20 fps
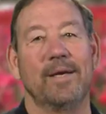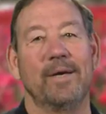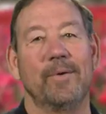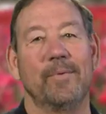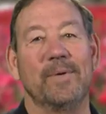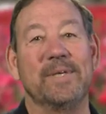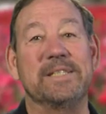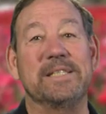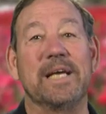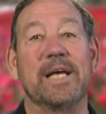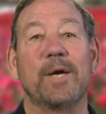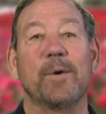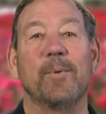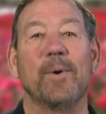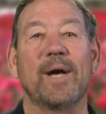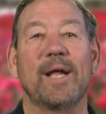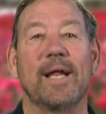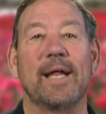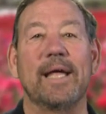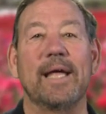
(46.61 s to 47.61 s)
We see
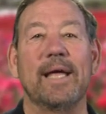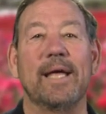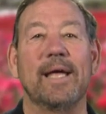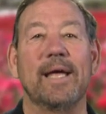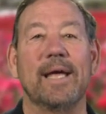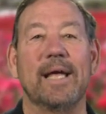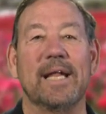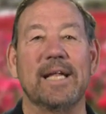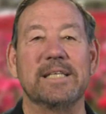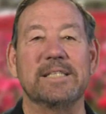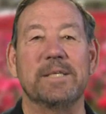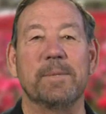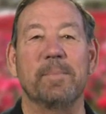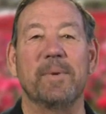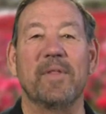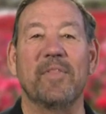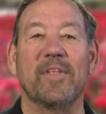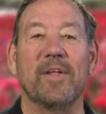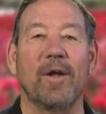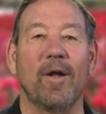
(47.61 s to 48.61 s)
quickly
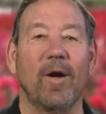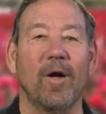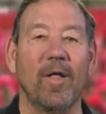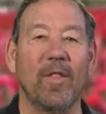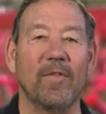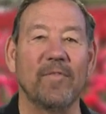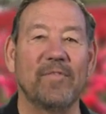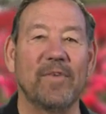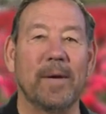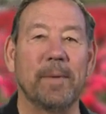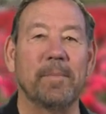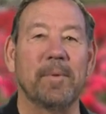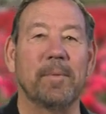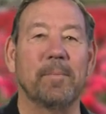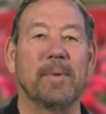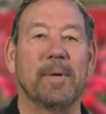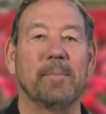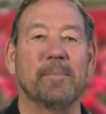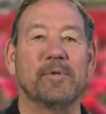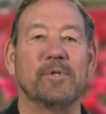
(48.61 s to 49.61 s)
Elizabeth and all the family
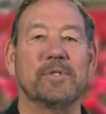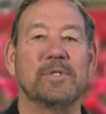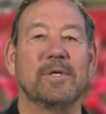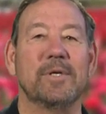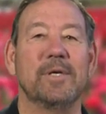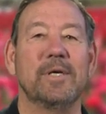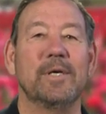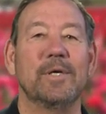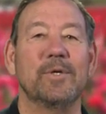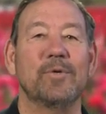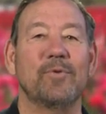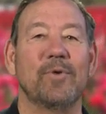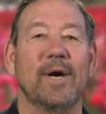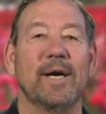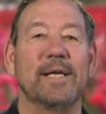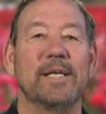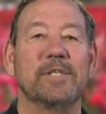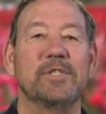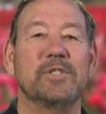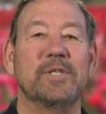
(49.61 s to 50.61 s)
members
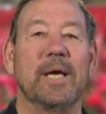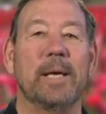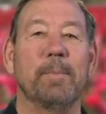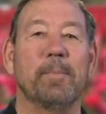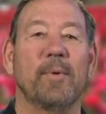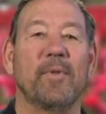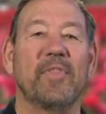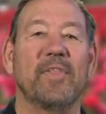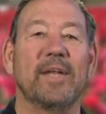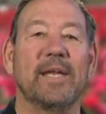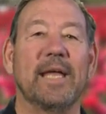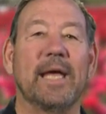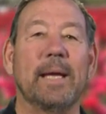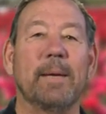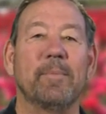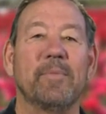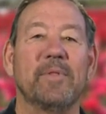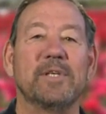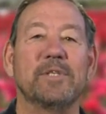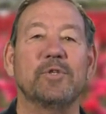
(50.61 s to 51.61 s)
trying to shape what the
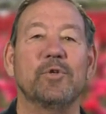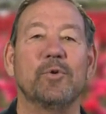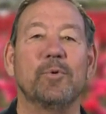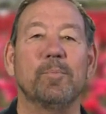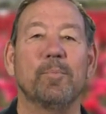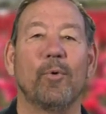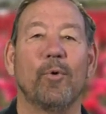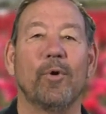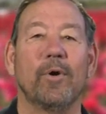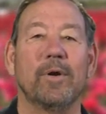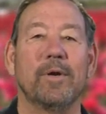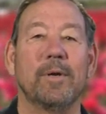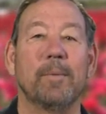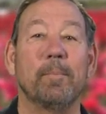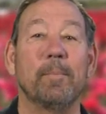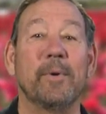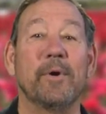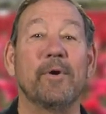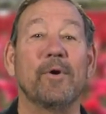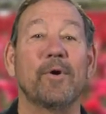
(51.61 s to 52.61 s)
name this newborn
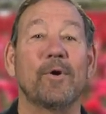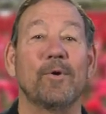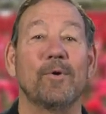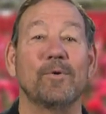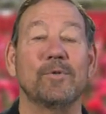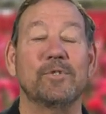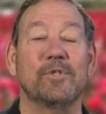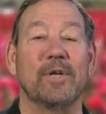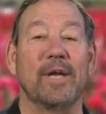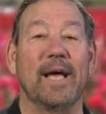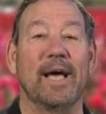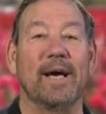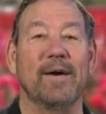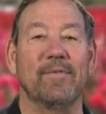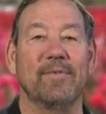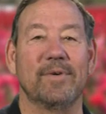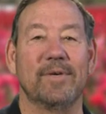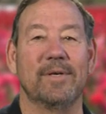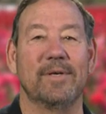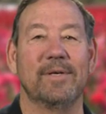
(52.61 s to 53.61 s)
miracle should have.
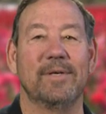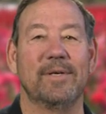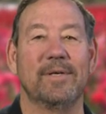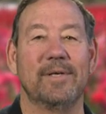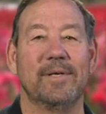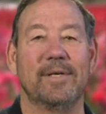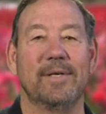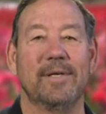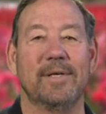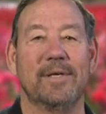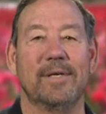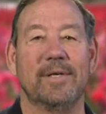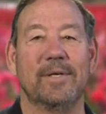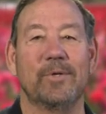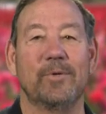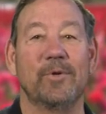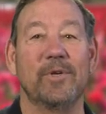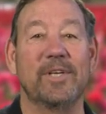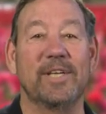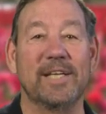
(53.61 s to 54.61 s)

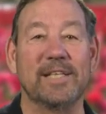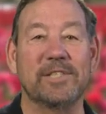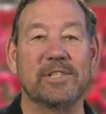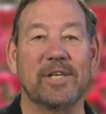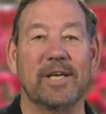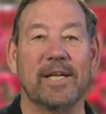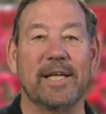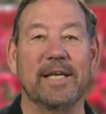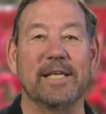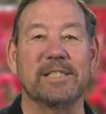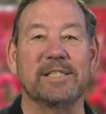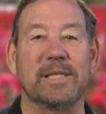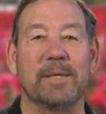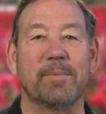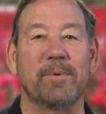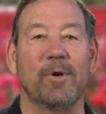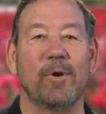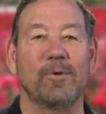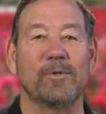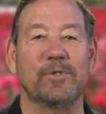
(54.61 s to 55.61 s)
Traditionally, in some
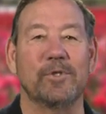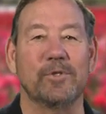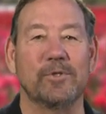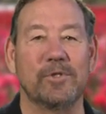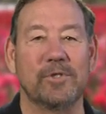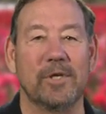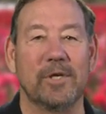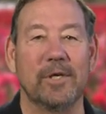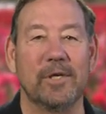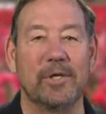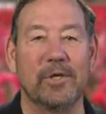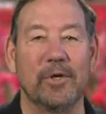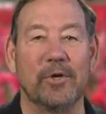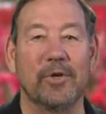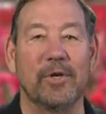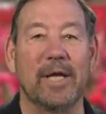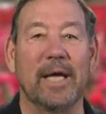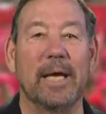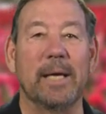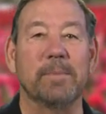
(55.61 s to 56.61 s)
cultures, your
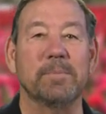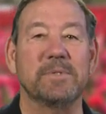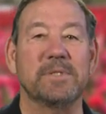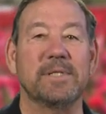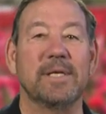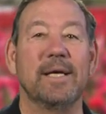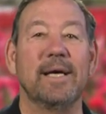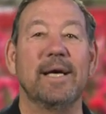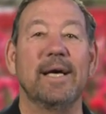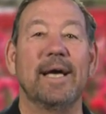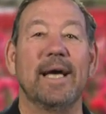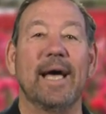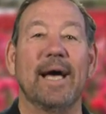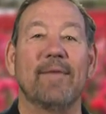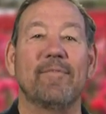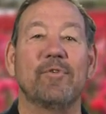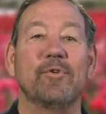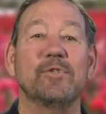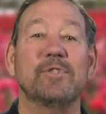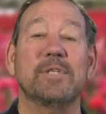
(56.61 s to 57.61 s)
name's
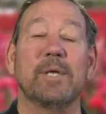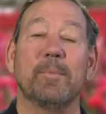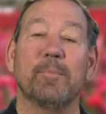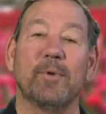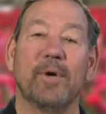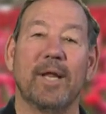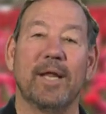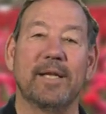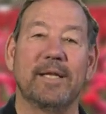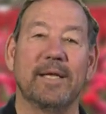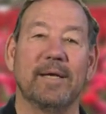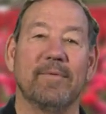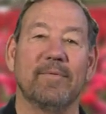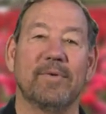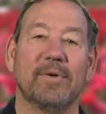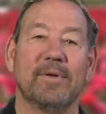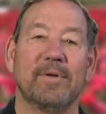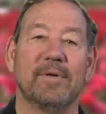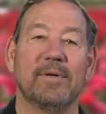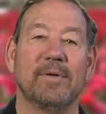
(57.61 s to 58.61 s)
after some relative.
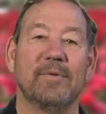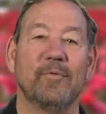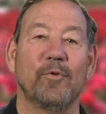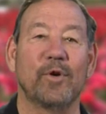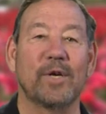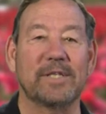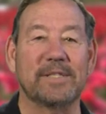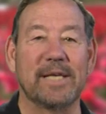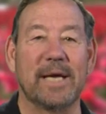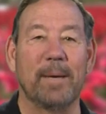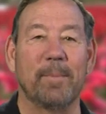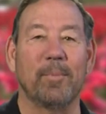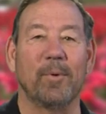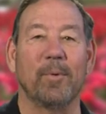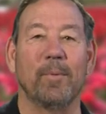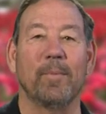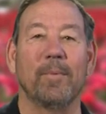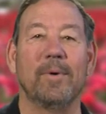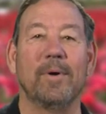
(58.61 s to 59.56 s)
For example,